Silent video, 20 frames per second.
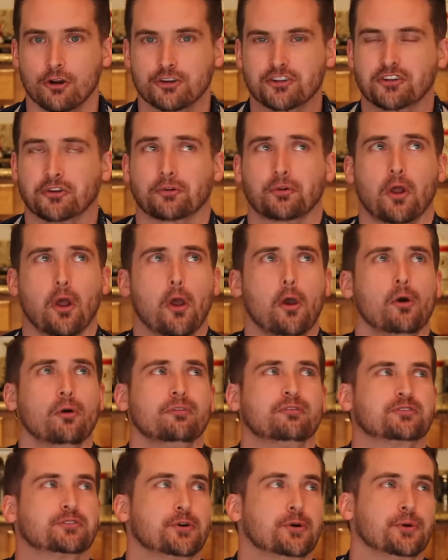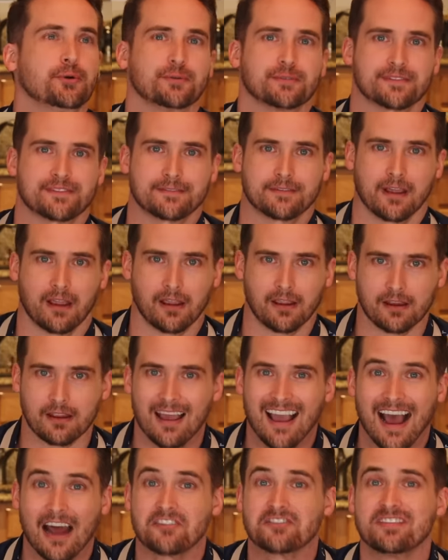Shrove Tuesday,
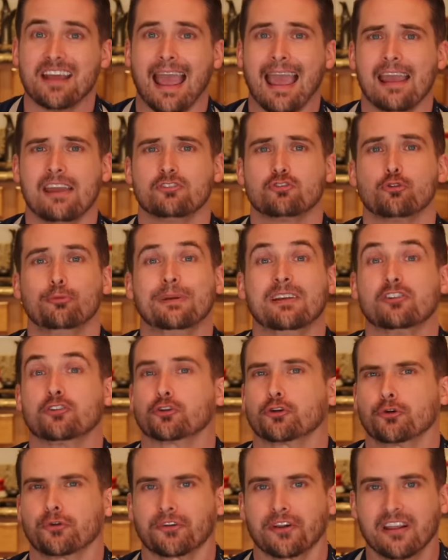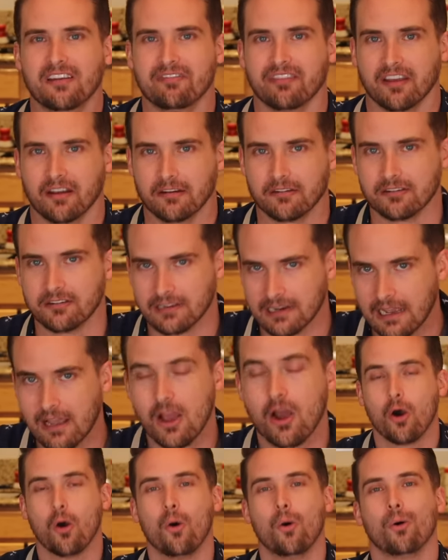a day to be shriven
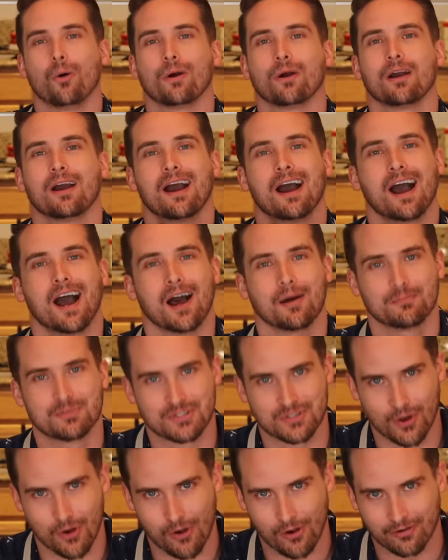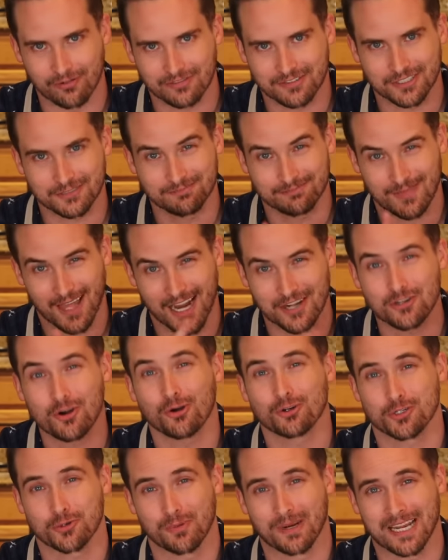or absolved. I
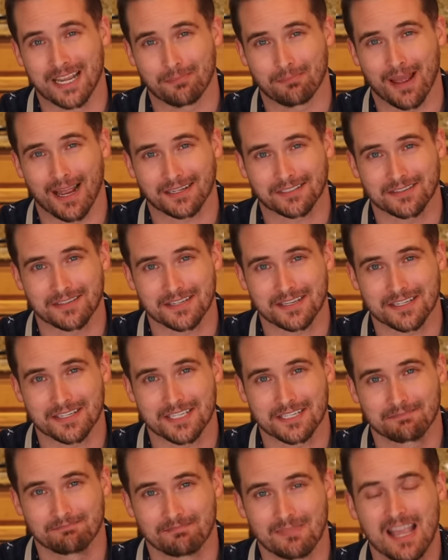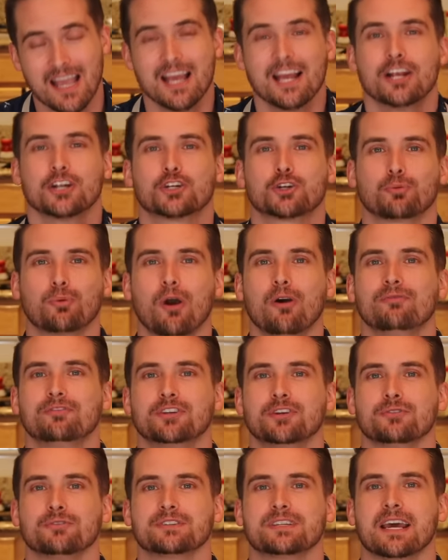told you we'd get back to this. Shrove
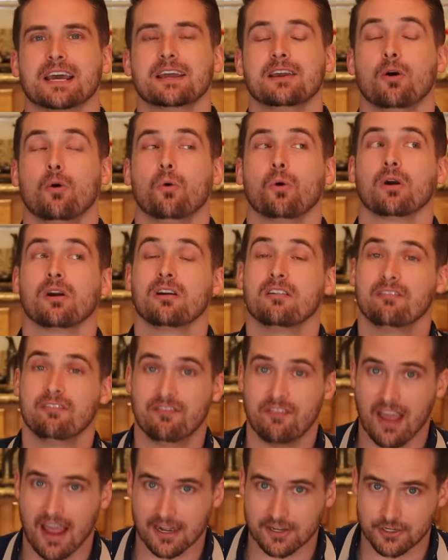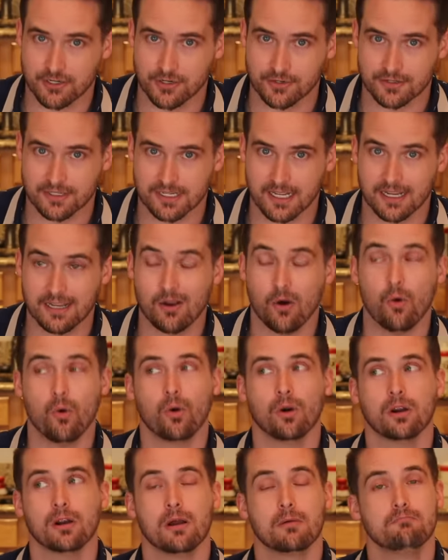Tuesday, or Fat Tuesday,
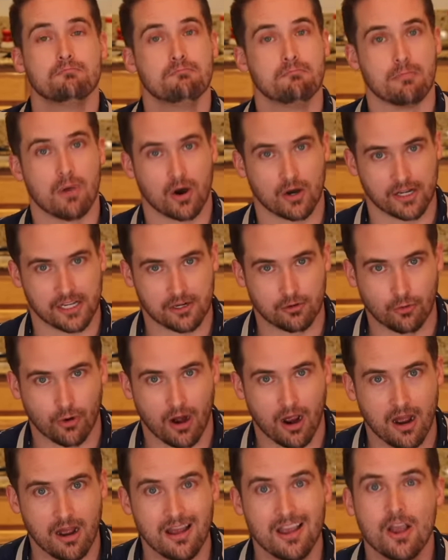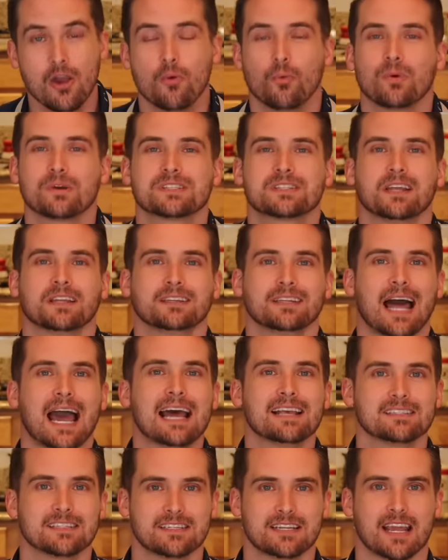or Mardi Gras, was the
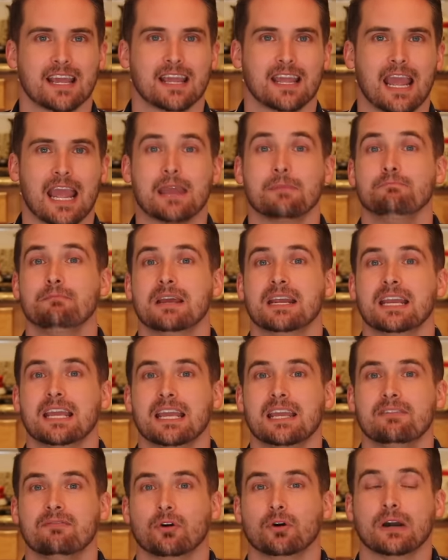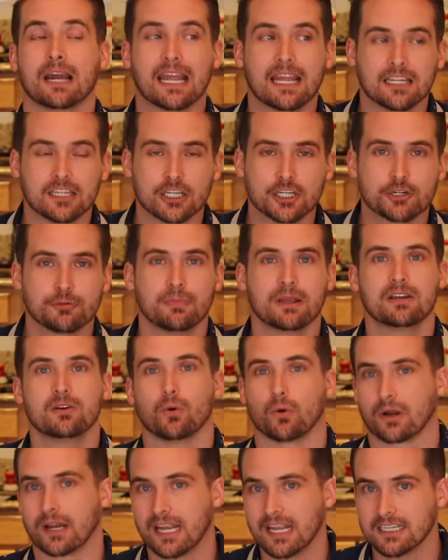last day a medieval Englishman
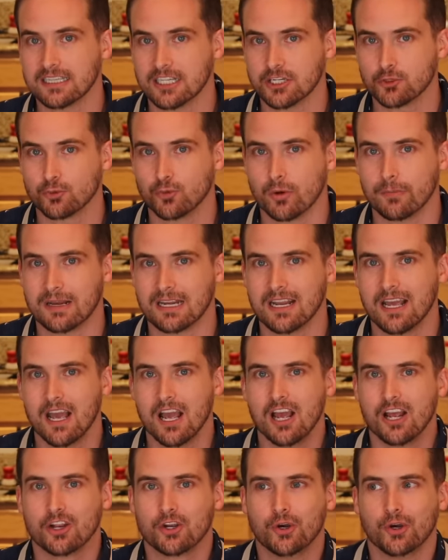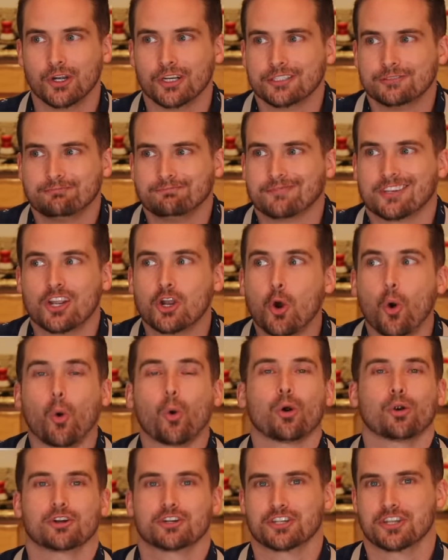or Englishwoman could
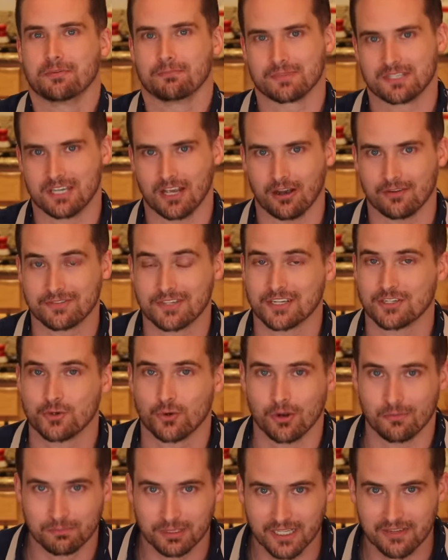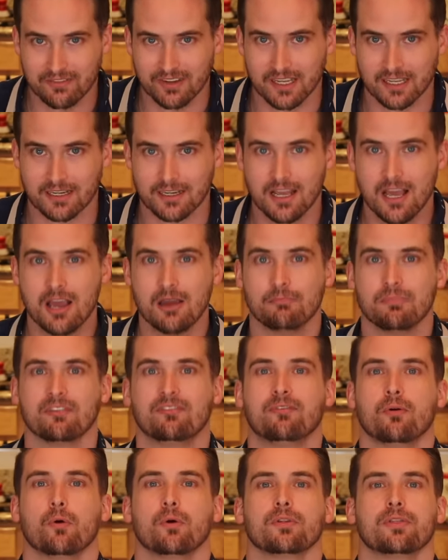gorge themselves into oblivion
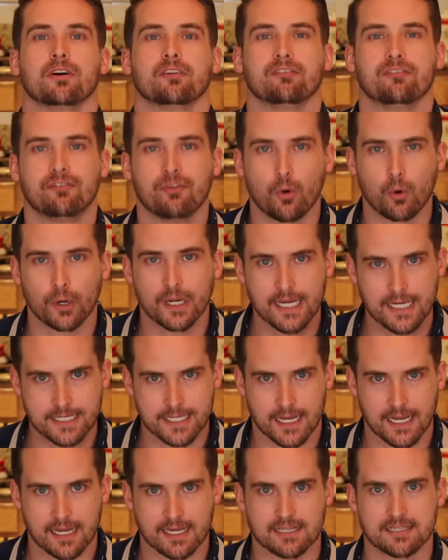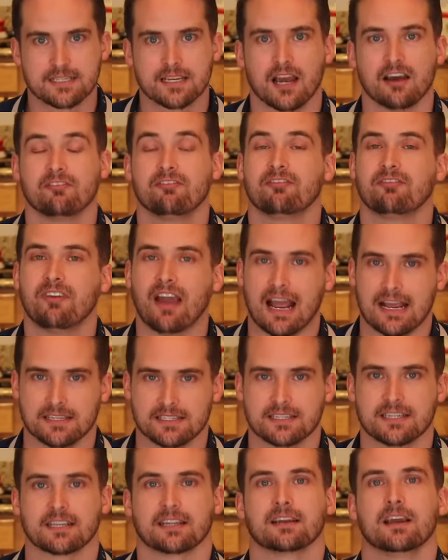before the 40 days of
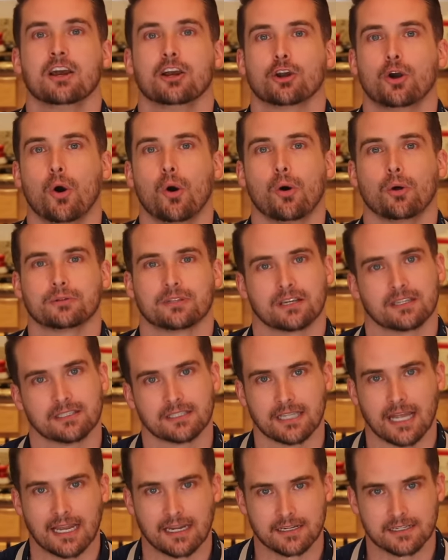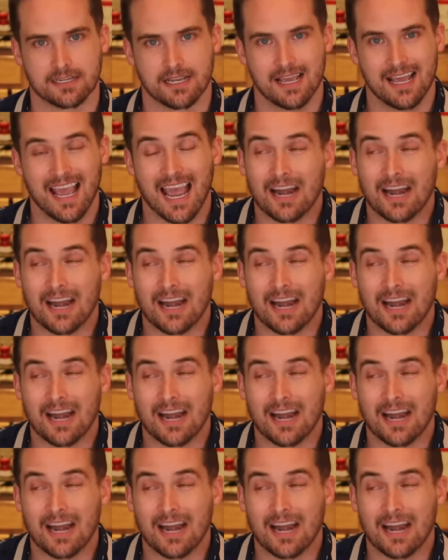fasting called Lent.